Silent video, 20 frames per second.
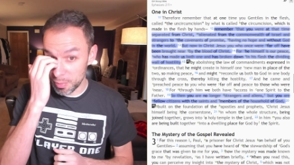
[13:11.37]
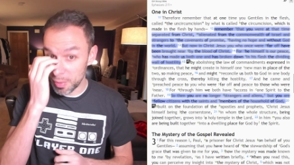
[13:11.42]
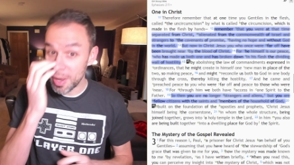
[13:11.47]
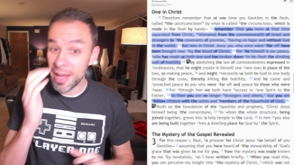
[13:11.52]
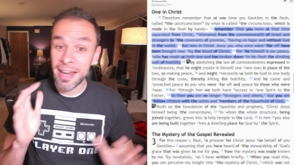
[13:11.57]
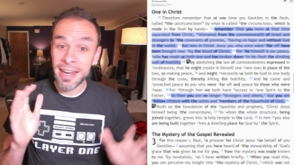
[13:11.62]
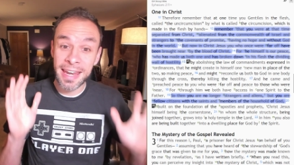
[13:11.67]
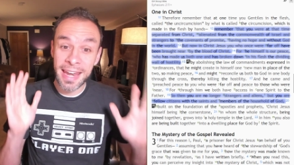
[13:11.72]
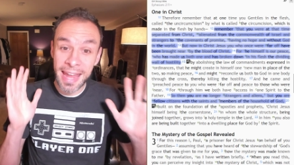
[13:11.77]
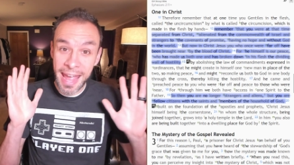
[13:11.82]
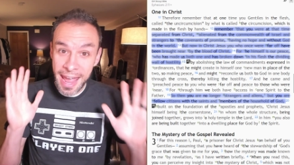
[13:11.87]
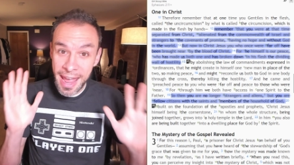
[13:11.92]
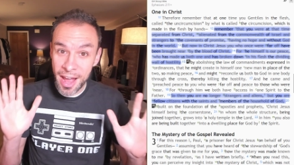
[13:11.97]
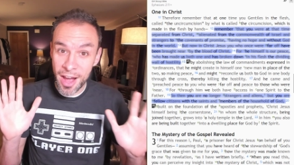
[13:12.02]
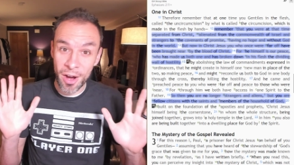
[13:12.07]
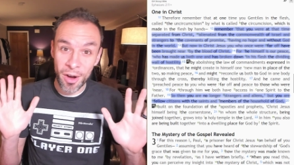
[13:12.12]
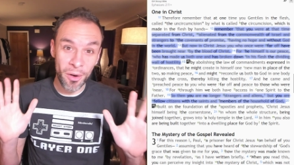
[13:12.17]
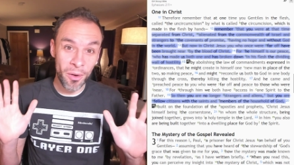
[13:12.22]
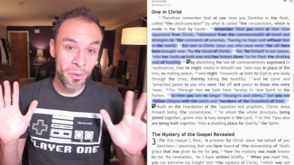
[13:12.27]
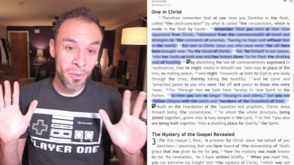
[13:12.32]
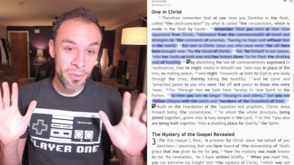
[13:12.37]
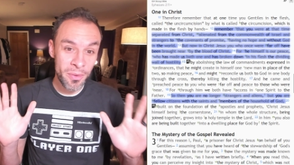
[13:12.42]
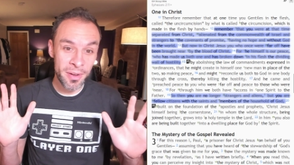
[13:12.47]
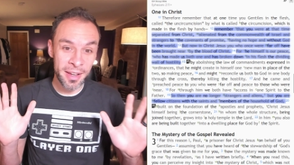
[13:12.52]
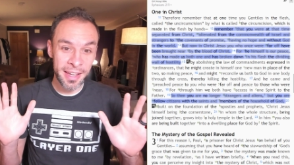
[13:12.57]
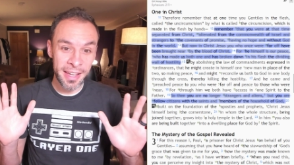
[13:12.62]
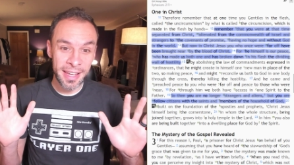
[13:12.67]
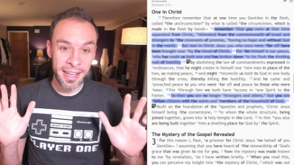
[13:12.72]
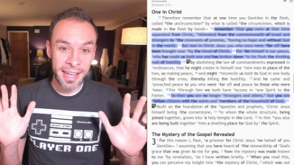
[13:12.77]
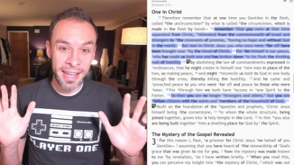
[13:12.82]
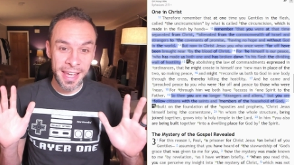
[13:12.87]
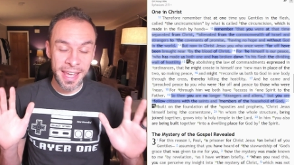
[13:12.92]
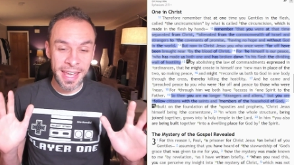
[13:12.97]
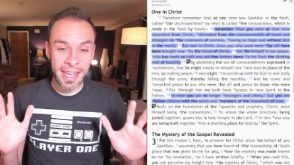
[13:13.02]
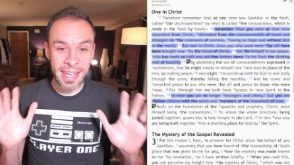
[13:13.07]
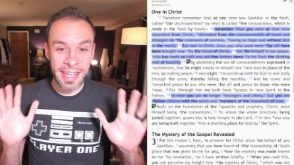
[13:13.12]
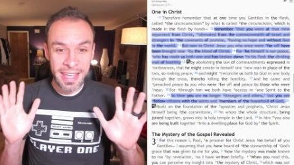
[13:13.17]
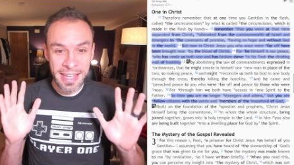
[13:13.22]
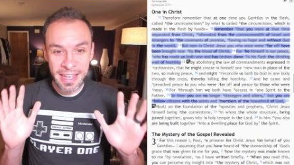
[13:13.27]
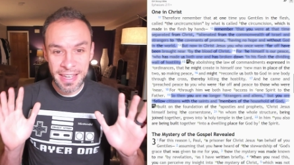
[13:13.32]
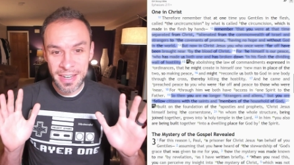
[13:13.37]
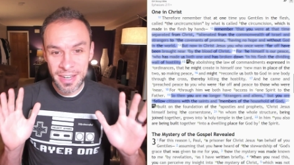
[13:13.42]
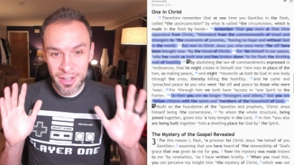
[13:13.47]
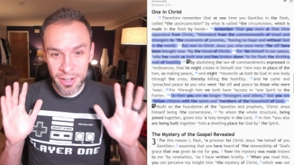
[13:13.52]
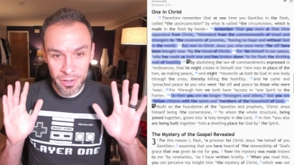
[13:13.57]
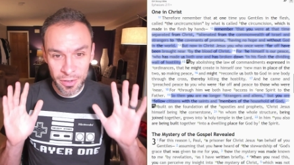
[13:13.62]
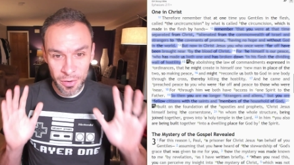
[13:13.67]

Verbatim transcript: But now, in